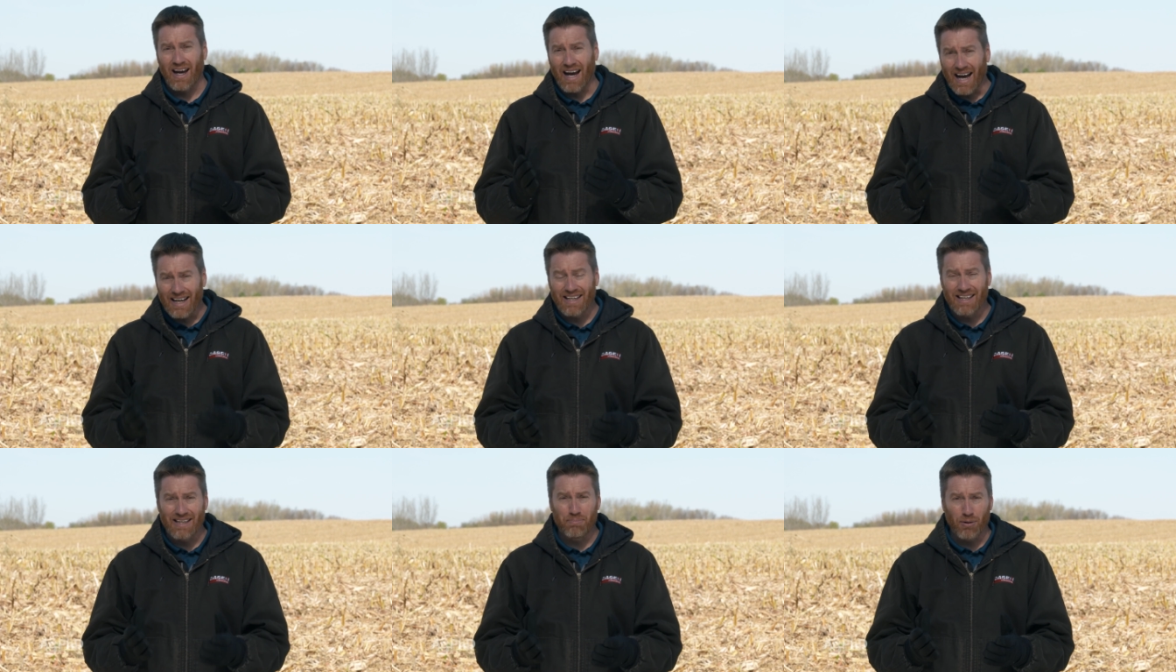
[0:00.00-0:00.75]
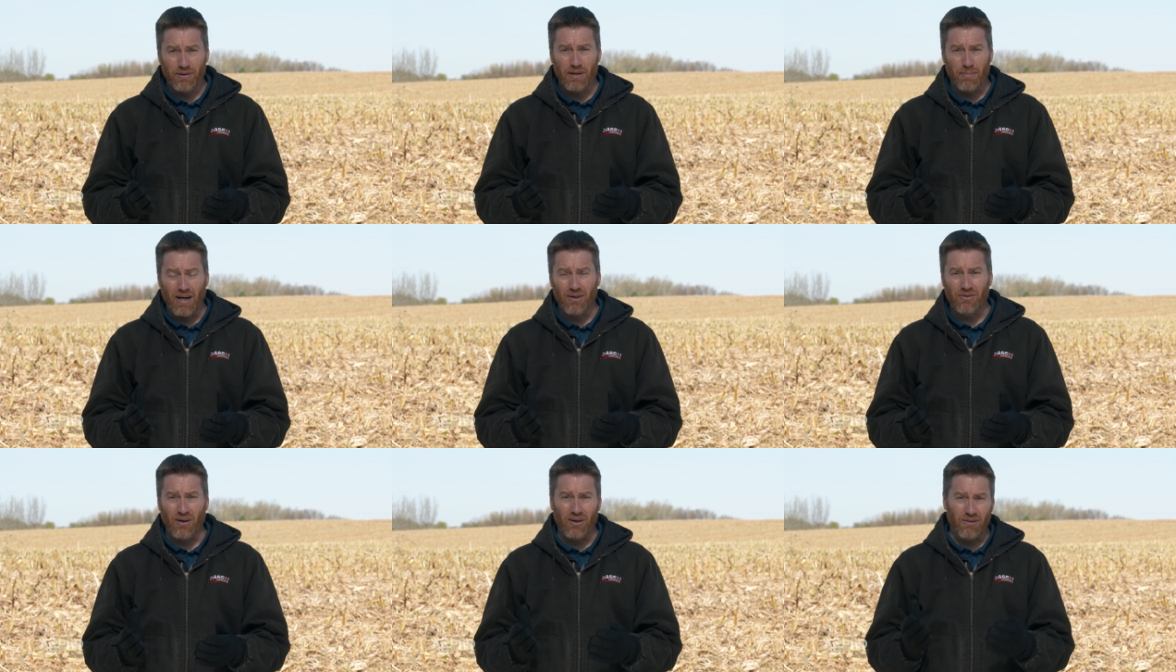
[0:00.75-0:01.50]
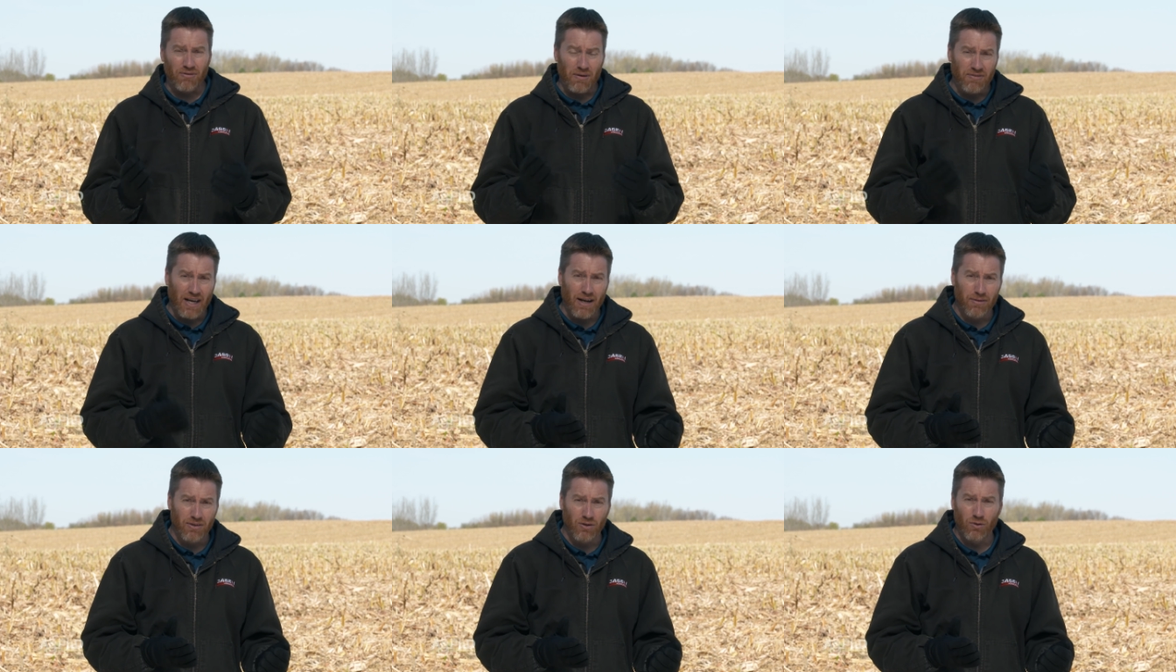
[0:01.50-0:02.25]
I need to put them out there, and if I've got
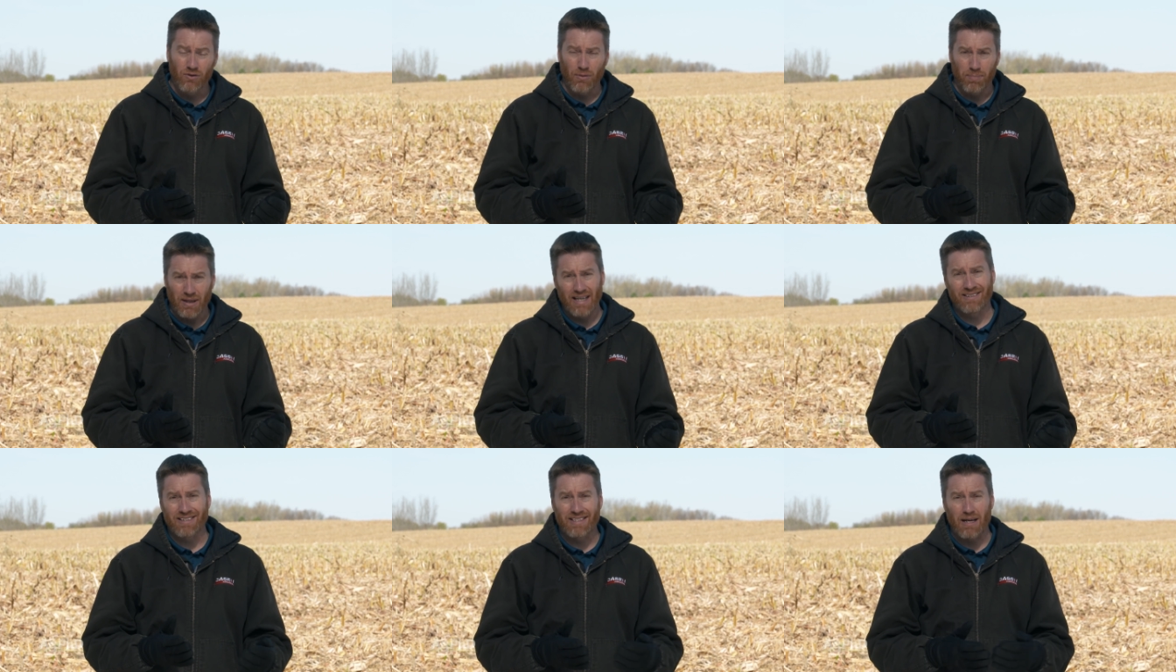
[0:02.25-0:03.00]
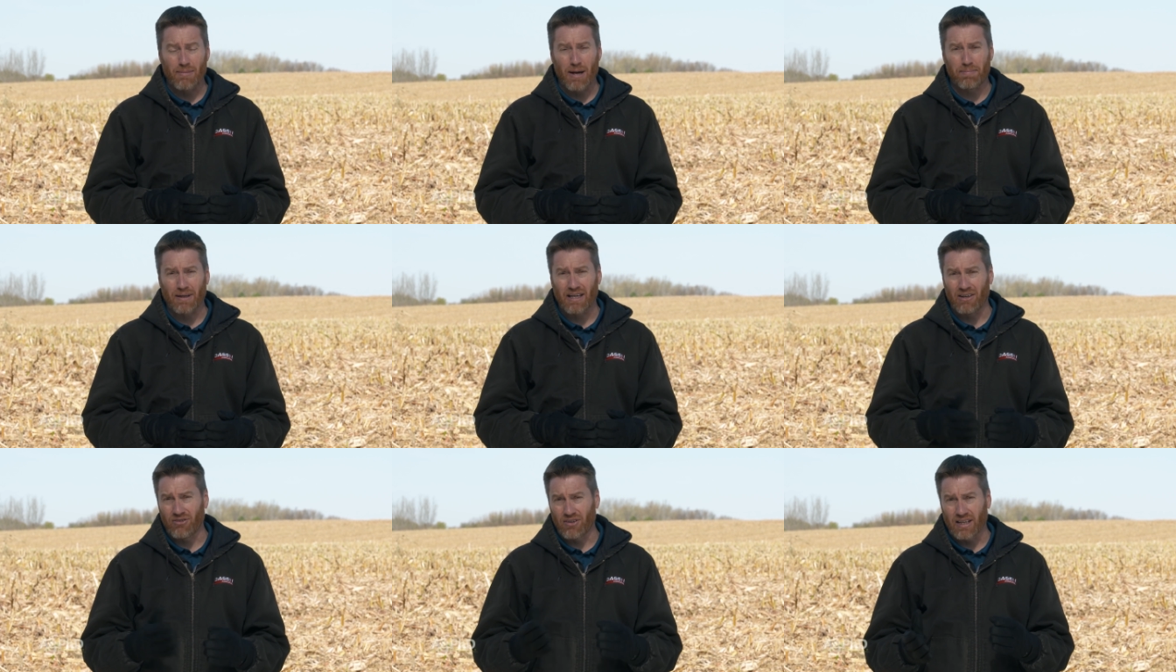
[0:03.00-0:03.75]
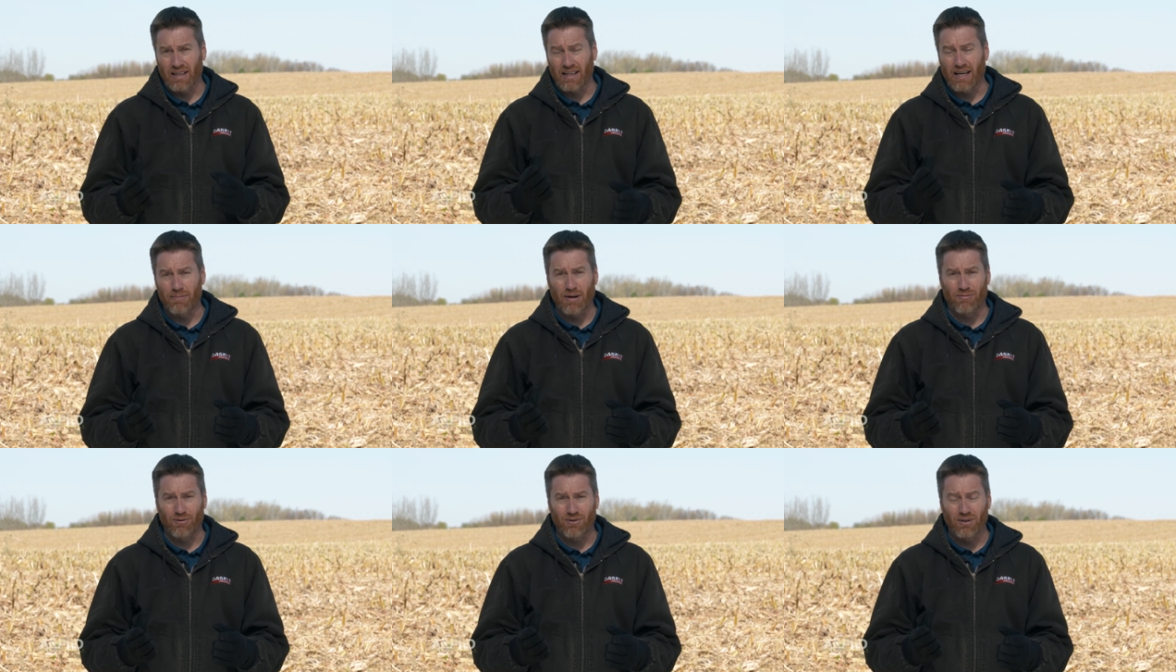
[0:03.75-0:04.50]
to use a planting time application to get a lot of my
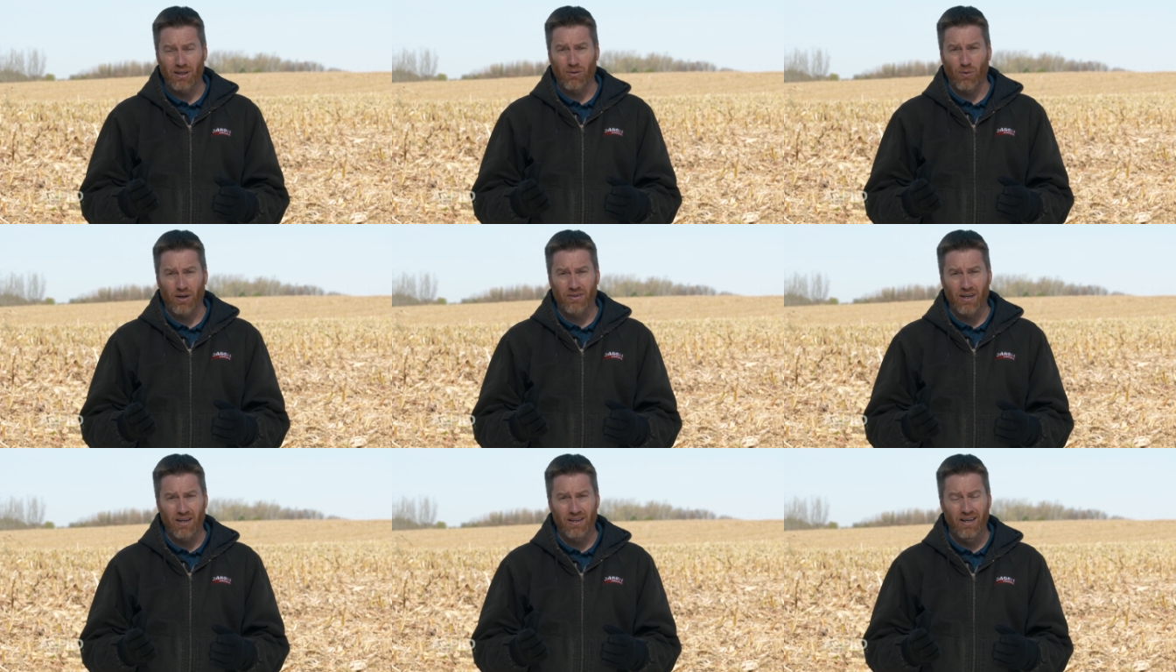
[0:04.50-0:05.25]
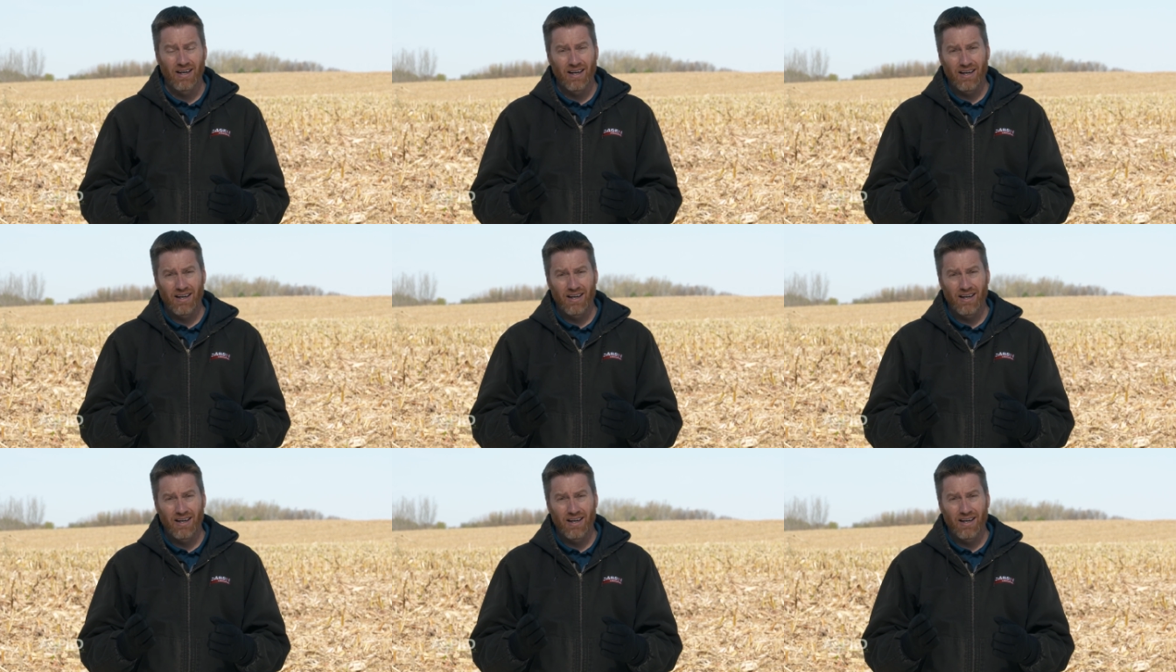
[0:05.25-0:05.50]
fertility work done,